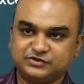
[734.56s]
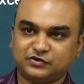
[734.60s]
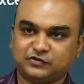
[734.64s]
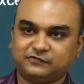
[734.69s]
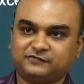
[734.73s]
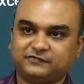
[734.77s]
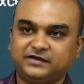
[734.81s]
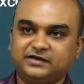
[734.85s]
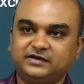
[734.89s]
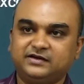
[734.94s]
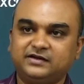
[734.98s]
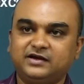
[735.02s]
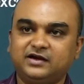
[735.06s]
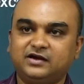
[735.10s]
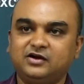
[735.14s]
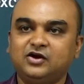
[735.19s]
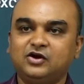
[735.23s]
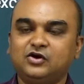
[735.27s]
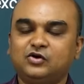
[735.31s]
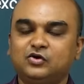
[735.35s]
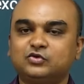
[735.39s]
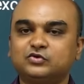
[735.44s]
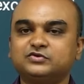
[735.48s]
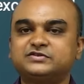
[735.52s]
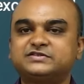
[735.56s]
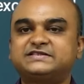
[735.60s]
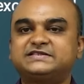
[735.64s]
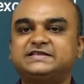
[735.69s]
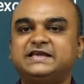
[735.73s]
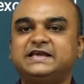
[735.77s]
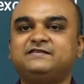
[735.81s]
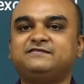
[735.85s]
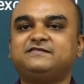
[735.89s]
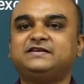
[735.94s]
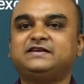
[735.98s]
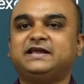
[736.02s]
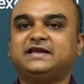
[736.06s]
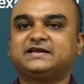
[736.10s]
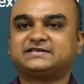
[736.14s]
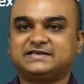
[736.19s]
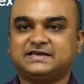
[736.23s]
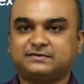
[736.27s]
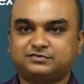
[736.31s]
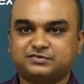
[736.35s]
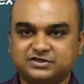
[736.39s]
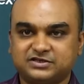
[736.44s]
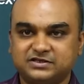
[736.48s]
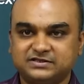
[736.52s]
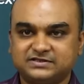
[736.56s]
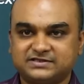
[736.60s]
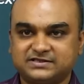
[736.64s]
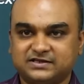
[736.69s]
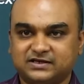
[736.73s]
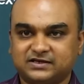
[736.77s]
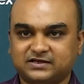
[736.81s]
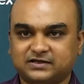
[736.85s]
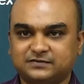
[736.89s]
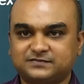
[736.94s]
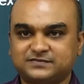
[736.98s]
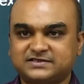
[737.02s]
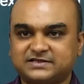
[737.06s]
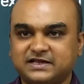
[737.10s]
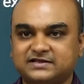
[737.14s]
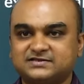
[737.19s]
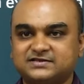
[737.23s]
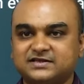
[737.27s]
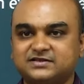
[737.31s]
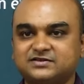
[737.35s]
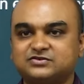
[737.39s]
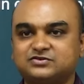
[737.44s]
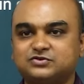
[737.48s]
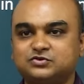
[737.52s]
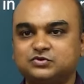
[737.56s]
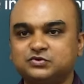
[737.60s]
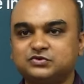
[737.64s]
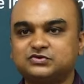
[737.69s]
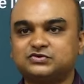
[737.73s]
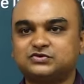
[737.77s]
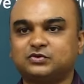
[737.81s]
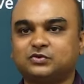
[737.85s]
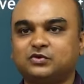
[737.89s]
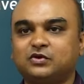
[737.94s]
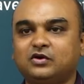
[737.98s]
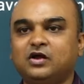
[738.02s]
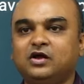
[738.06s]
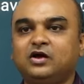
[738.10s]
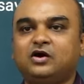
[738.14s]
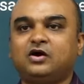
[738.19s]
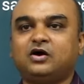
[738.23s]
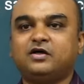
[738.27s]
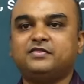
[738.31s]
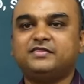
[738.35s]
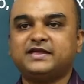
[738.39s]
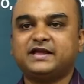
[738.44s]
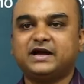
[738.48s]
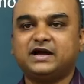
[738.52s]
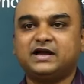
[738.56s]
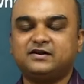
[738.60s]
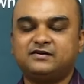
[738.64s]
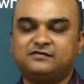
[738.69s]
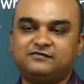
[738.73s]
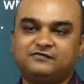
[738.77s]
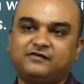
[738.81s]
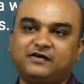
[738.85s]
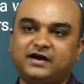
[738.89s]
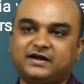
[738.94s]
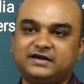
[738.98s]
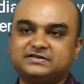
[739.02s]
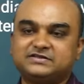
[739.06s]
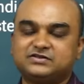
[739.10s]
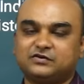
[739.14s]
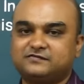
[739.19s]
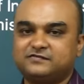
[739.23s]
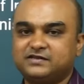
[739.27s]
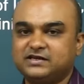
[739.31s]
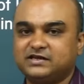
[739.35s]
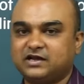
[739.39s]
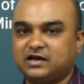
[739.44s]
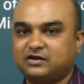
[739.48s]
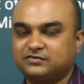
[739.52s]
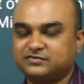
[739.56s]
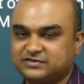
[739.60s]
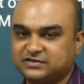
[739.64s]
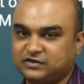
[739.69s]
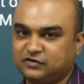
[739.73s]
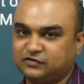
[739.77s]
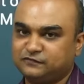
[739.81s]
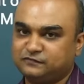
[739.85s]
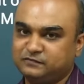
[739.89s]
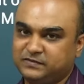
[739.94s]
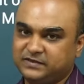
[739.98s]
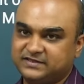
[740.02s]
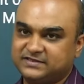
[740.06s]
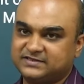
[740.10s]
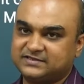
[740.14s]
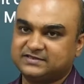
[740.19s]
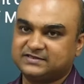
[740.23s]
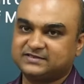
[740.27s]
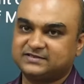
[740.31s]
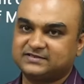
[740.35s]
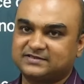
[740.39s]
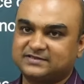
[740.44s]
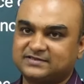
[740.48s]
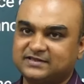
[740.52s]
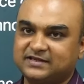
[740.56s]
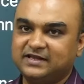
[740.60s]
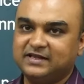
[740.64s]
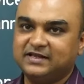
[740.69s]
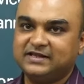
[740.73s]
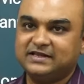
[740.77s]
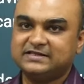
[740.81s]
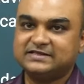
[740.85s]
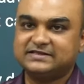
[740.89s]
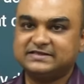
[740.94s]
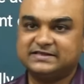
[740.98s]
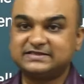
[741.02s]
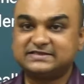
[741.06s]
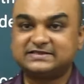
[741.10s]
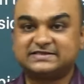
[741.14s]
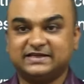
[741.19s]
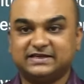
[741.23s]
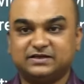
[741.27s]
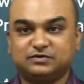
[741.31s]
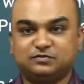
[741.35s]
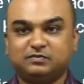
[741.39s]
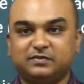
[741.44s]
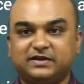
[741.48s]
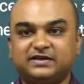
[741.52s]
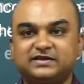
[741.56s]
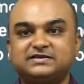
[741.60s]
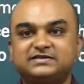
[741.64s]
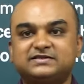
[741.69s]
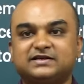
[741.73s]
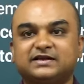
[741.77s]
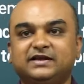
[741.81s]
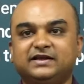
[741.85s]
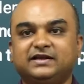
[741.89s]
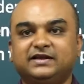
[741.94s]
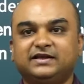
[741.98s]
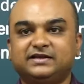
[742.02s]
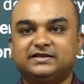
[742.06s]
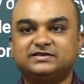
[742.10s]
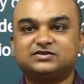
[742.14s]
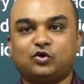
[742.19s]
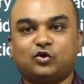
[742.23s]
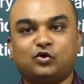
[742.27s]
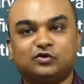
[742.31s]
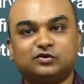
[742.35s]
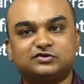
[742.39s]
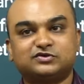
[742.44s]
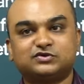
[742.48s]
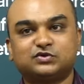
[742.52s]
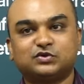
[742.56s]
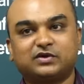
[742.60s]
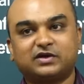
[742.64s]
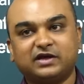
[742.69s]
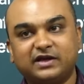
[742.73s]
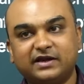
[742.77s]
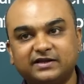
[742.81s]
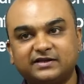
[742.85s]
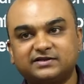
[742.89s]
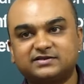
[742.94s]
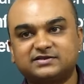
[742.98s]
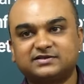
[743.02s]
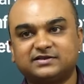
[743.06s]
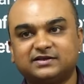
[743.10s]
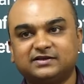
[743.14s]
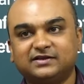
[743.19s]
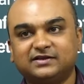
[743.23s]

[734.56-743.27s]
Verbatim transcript: of India who, save in exceptional circumstances, do so on the advice of the Council of Ministers. This statement is also correct.